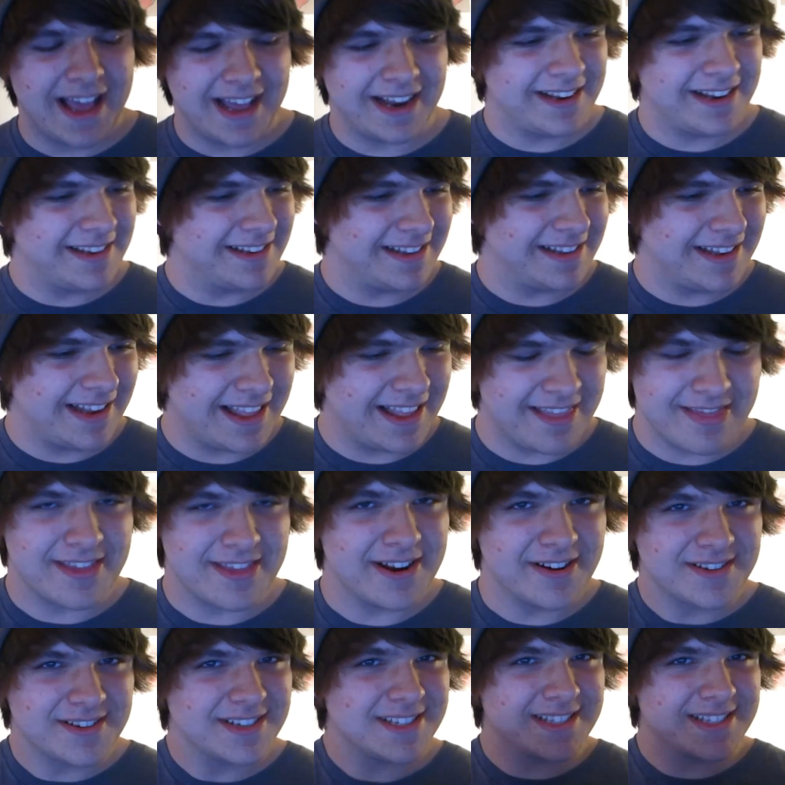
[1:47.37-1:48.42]
that
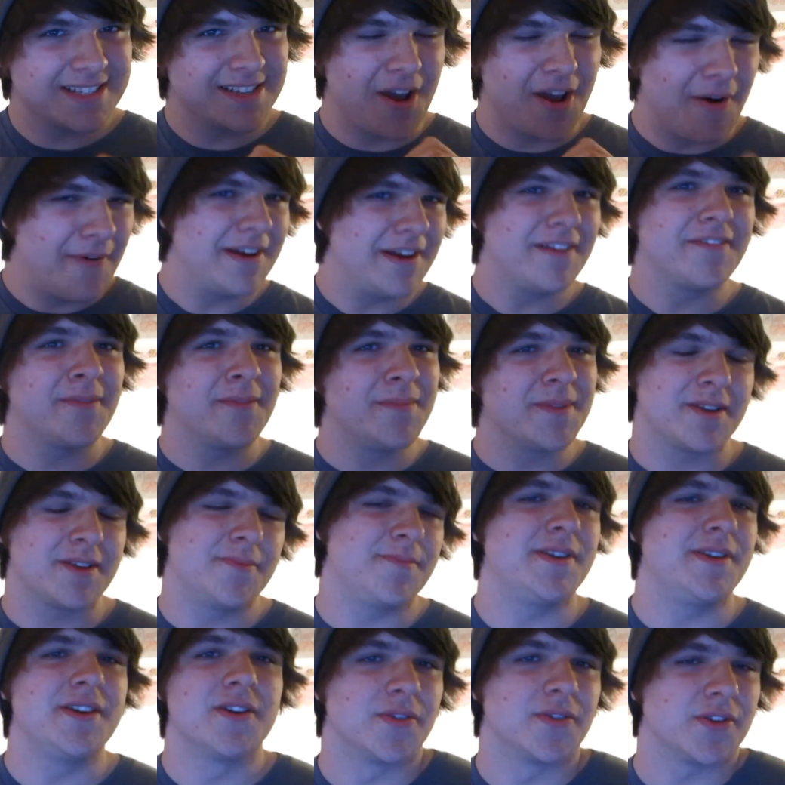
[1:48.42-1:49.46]
they're just going from the
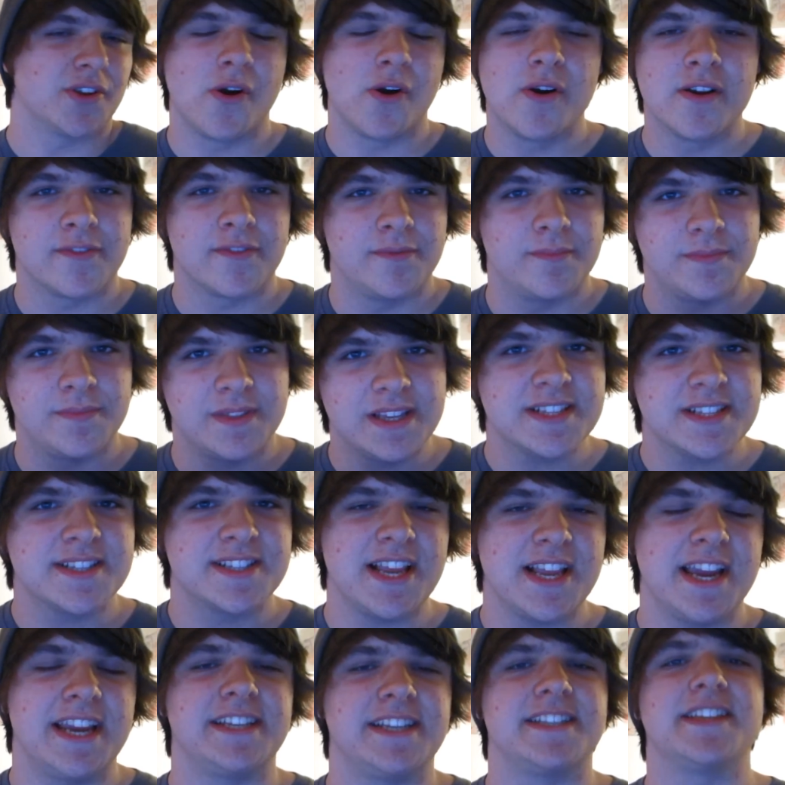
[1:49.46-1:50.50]
computer, they're going from this
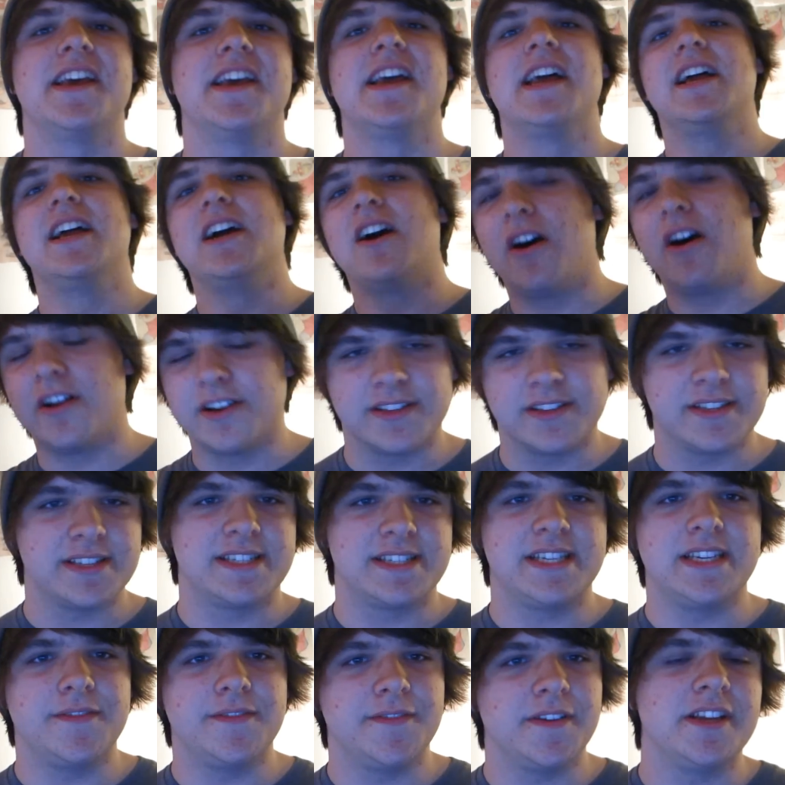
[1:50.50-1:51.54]
site onto the
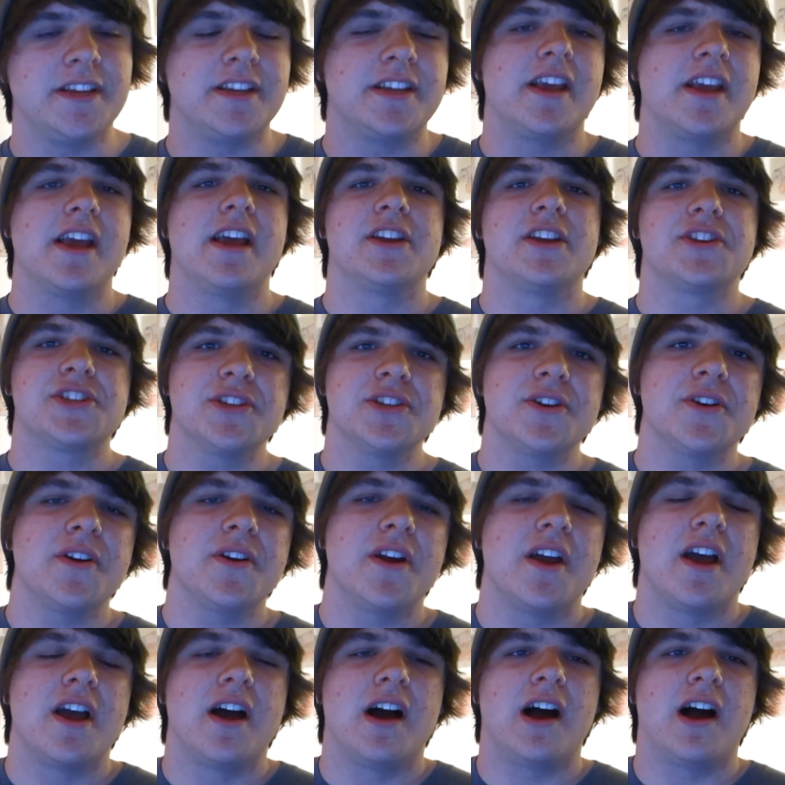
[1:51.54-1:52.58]
TV.
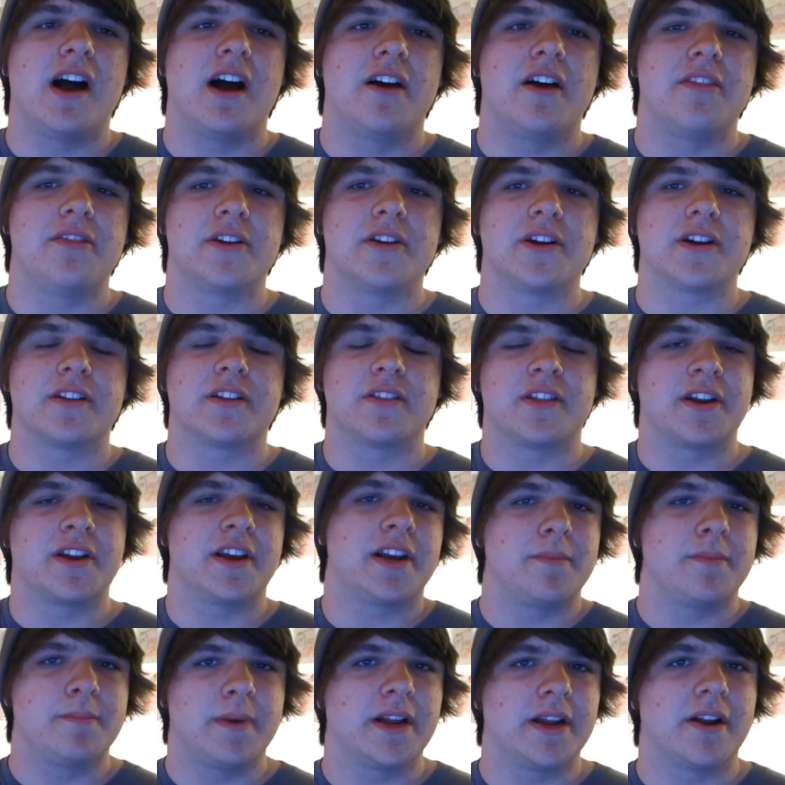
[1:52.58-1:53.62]
Sure, uh, they're, they're
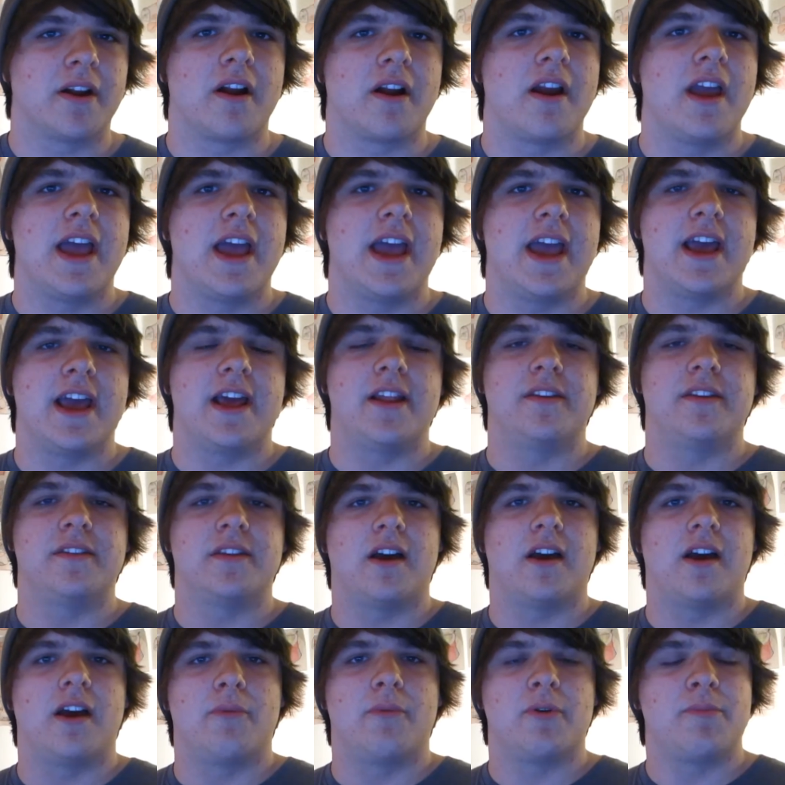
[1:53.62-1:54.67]
getting bigger, and
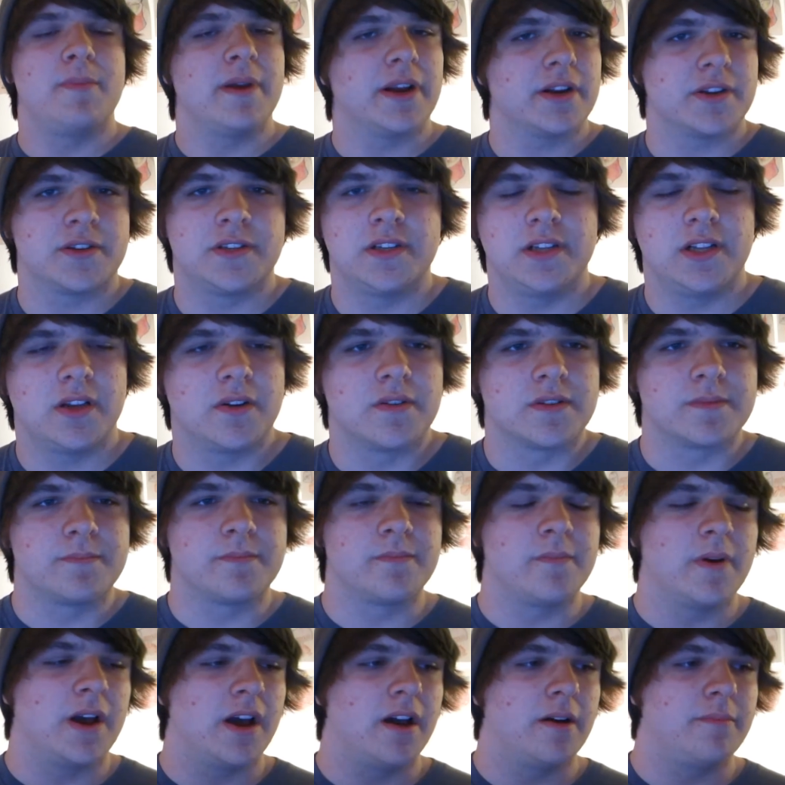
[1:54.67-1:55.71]
uh, with Maker Studios
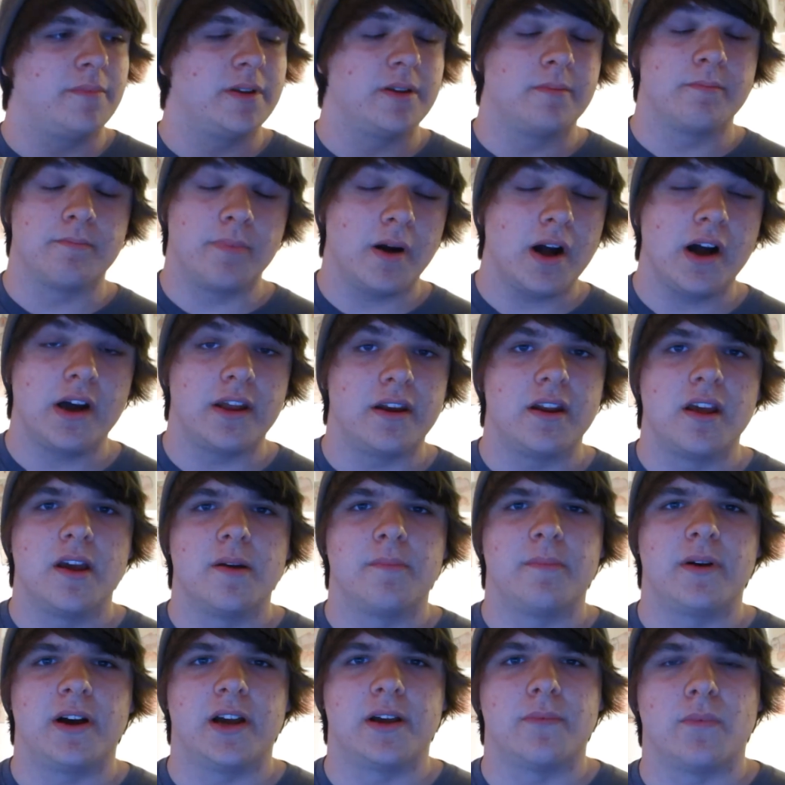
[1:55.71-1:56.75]
uh, being bought
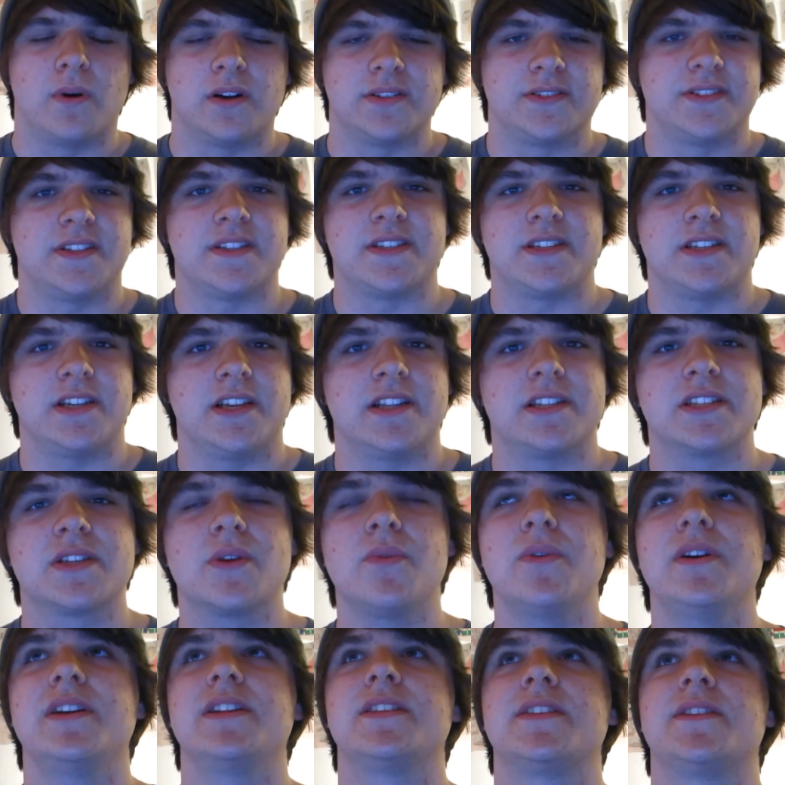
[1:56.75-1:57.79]
by Walt Disney, it's
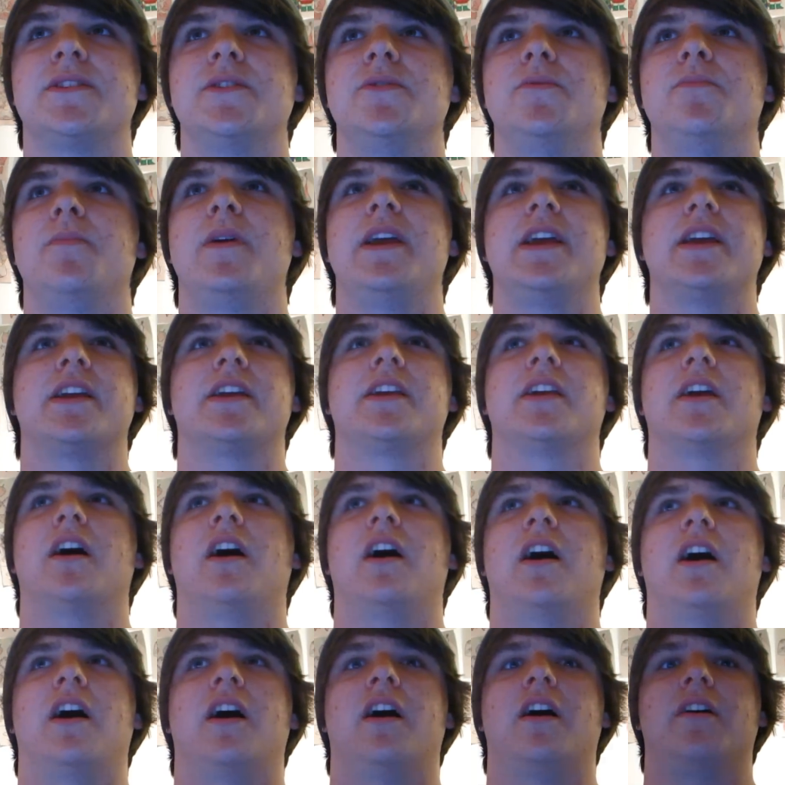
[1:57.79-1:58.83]
going to make
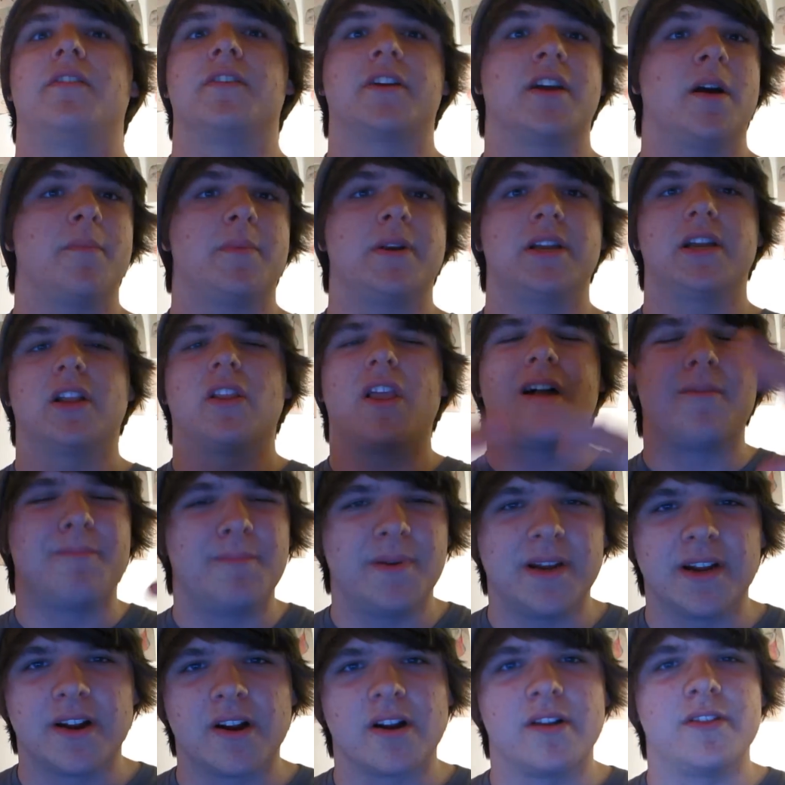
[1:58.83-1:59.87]
uh, the company a lot
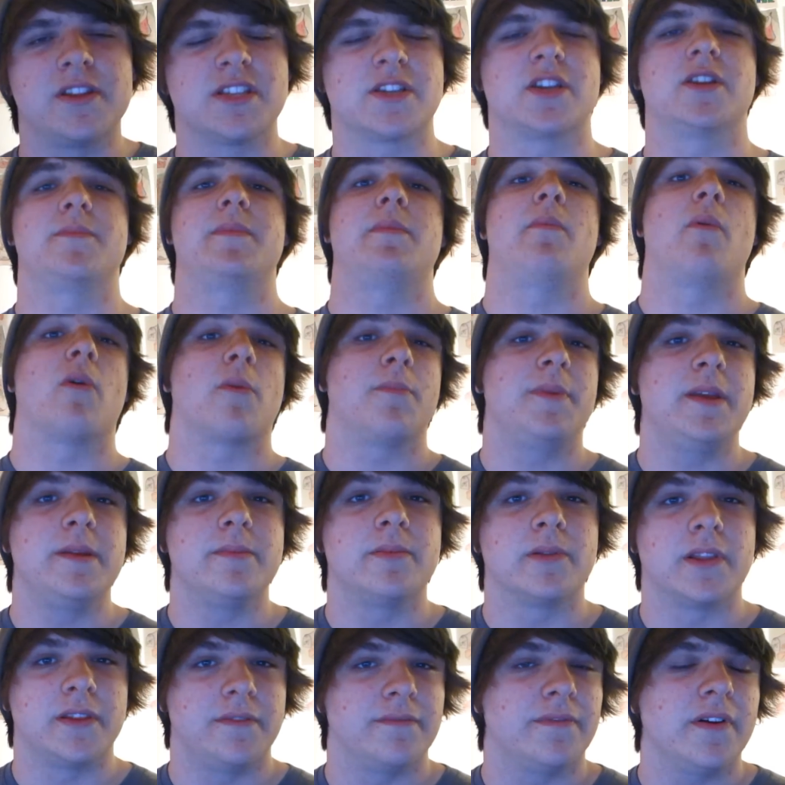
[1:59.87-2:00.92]
bigger and it's going to be more
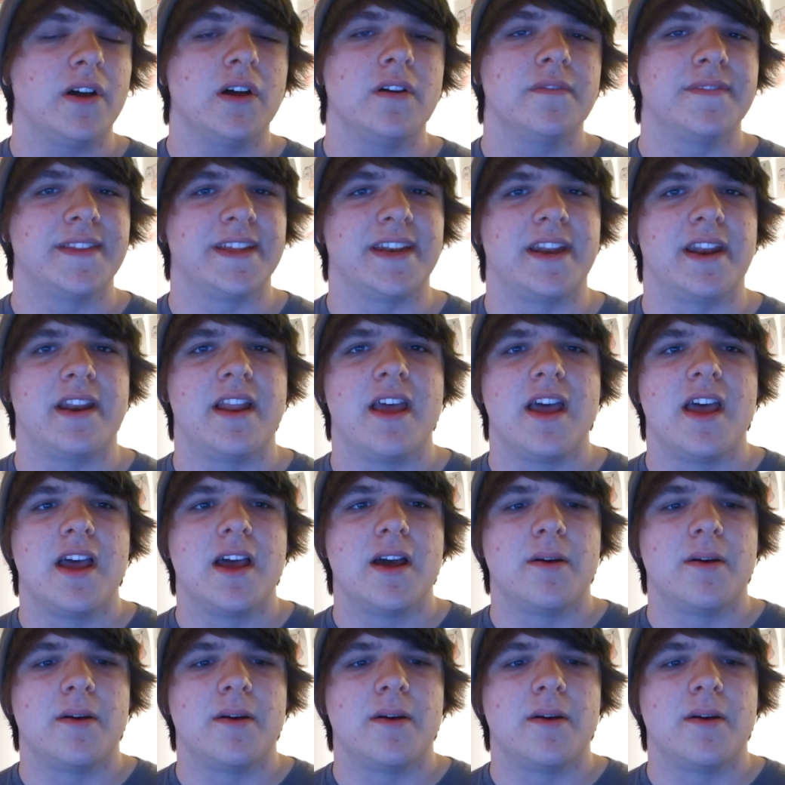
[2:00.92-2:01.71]
people involved in it